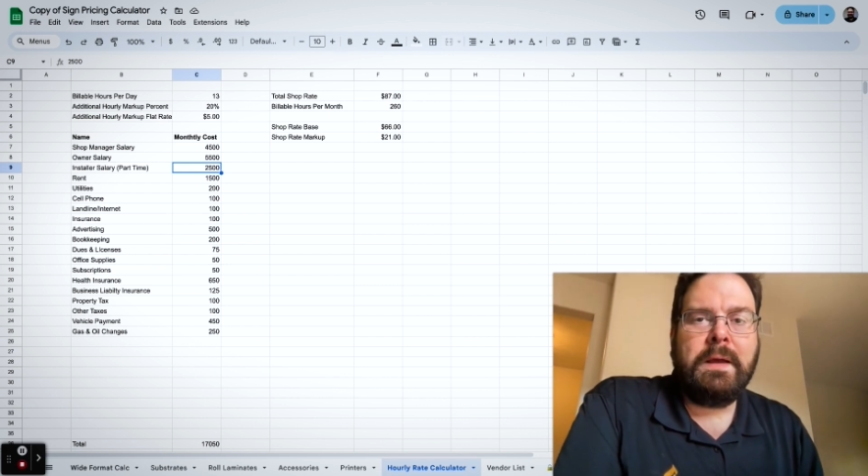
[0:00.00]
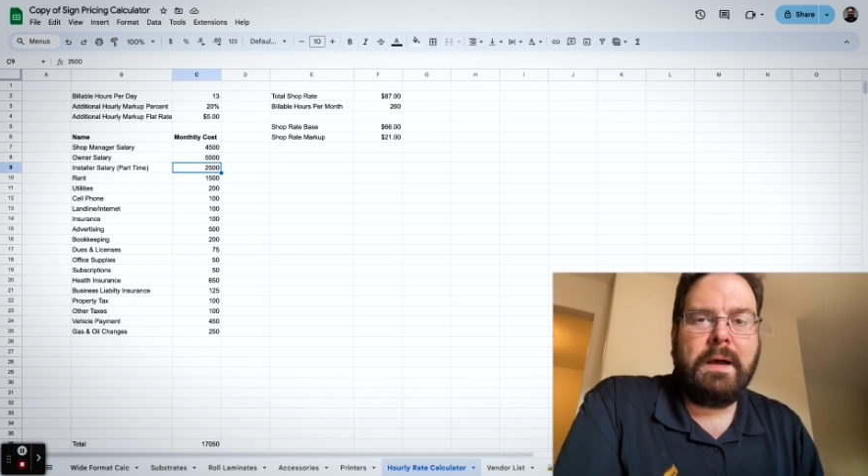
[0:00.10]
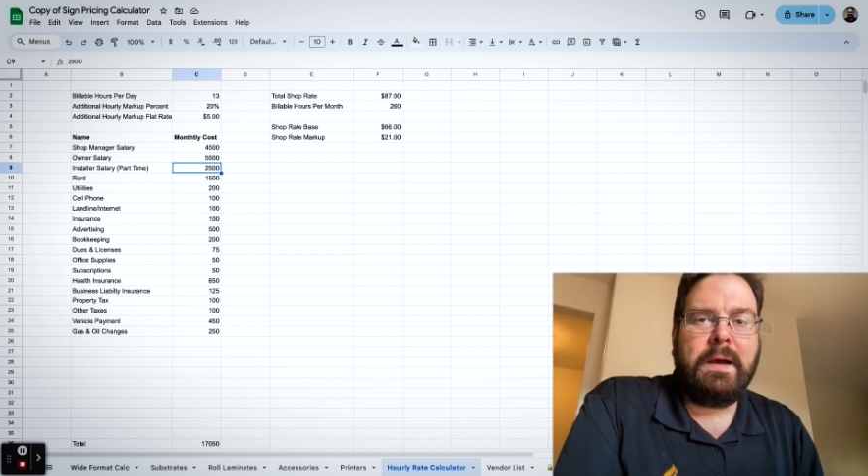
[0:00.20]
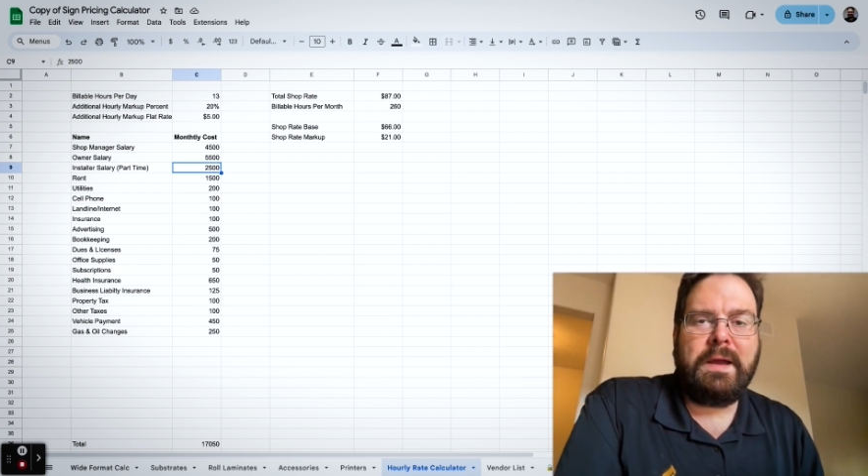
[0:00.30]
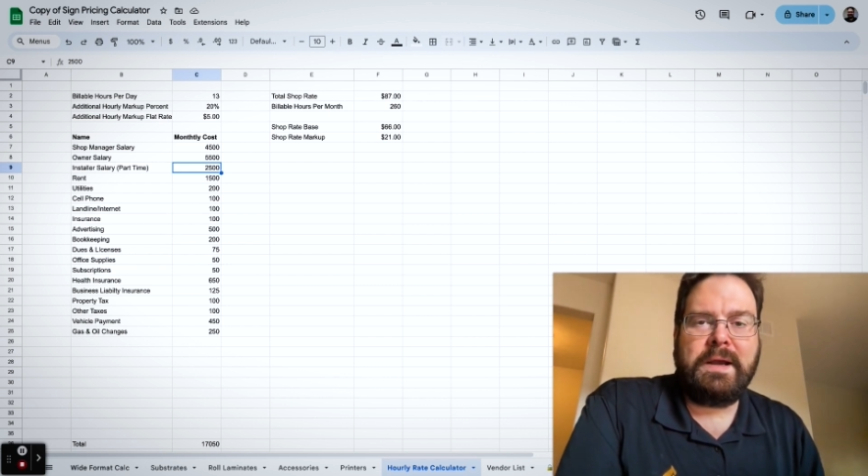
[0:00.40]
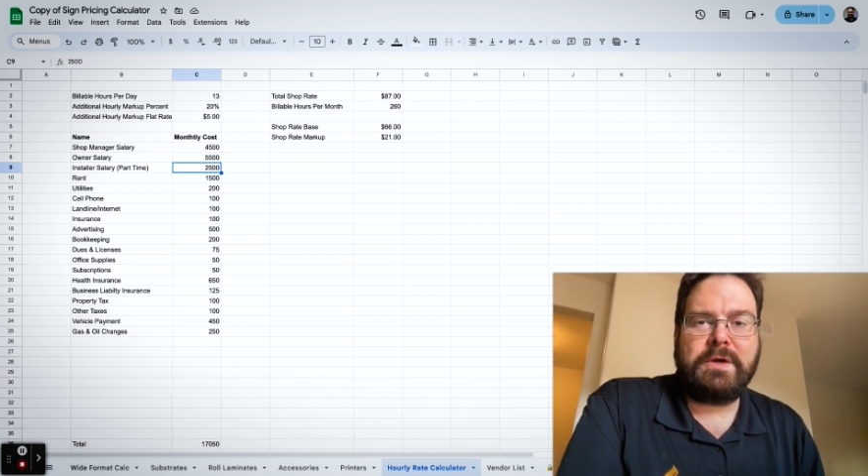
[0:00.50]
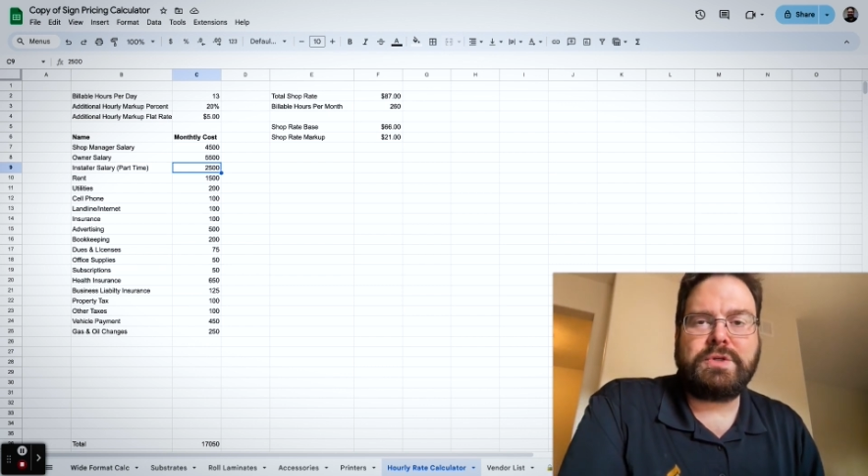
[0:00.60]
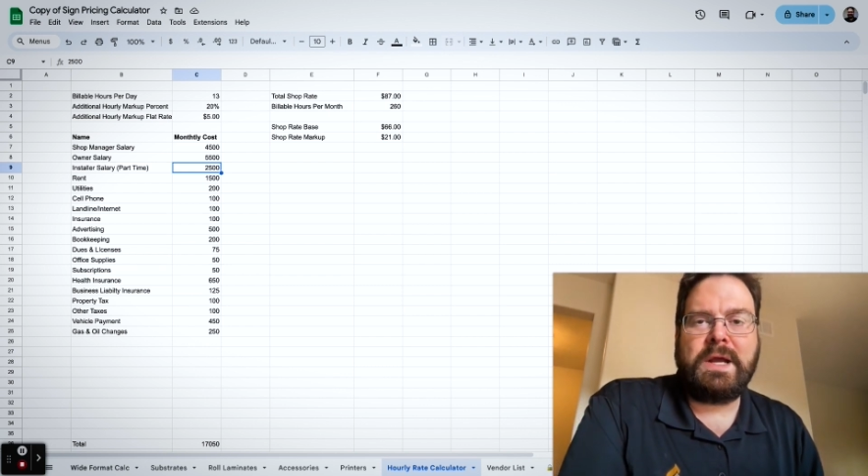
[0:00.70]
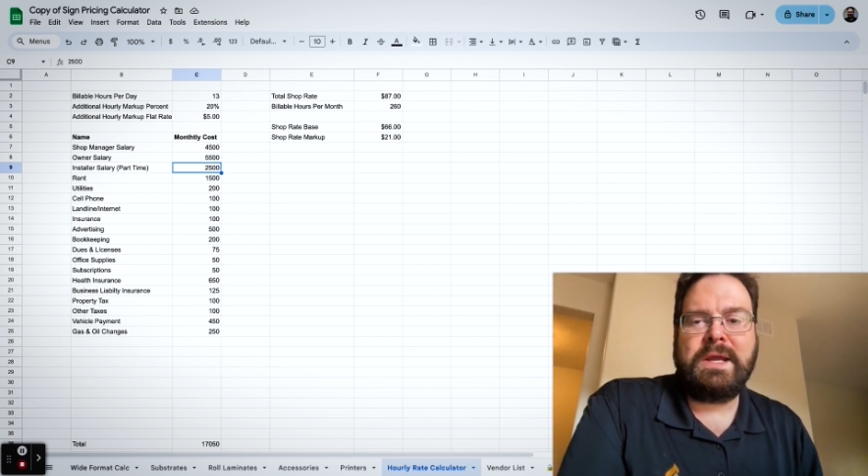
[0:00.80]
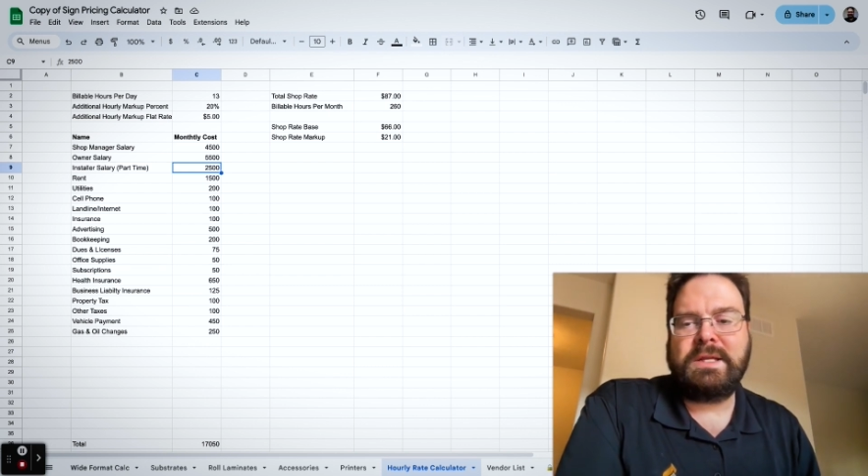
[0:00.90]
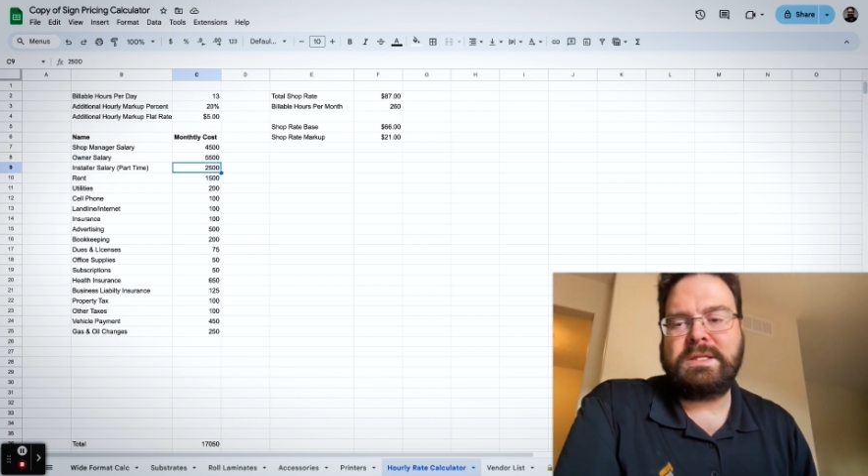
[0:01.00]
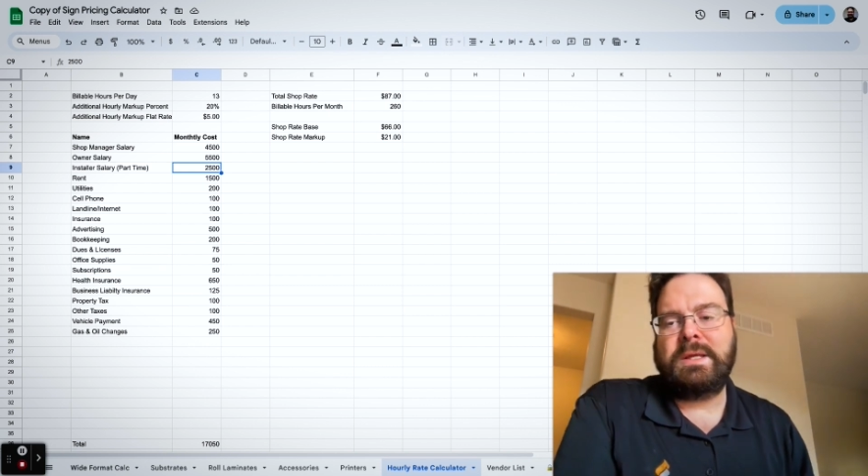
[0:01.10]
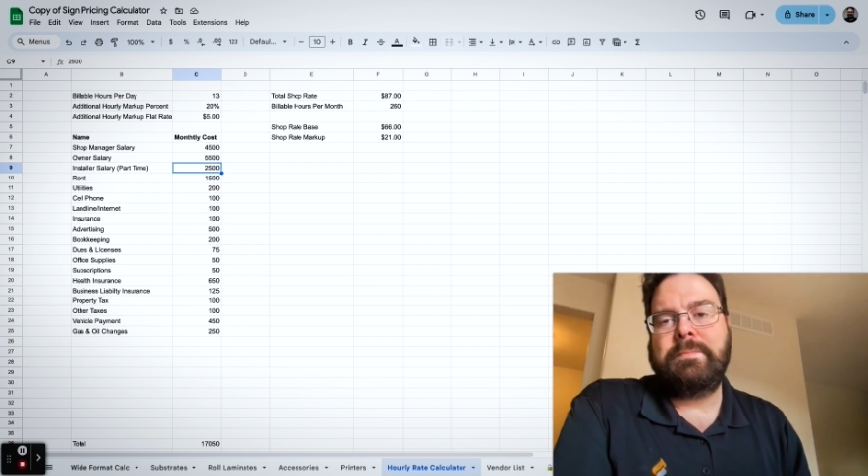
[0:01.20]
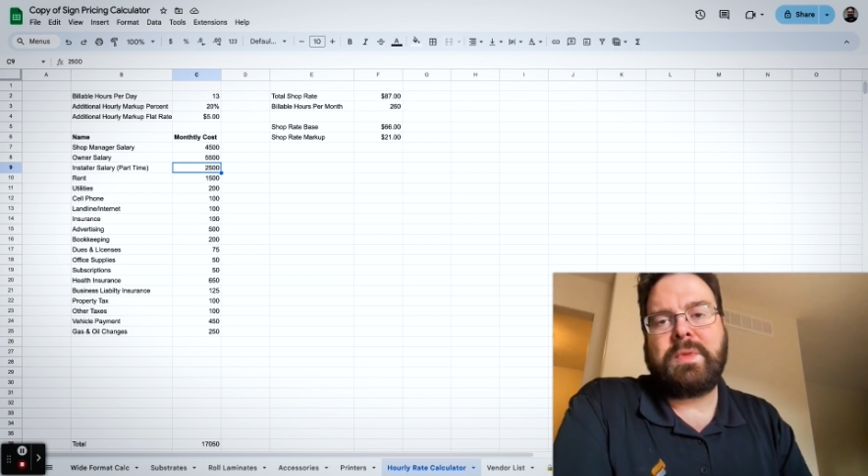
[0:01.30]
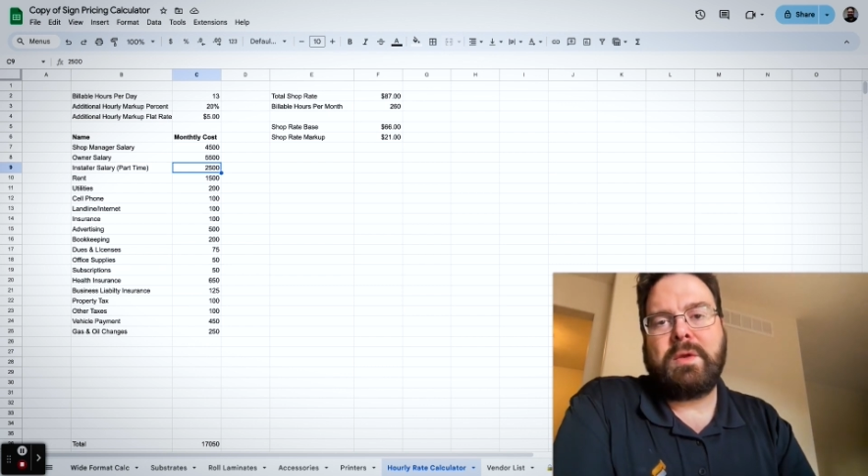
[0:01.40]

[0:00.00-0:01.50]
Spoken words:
and I'll try and get to them.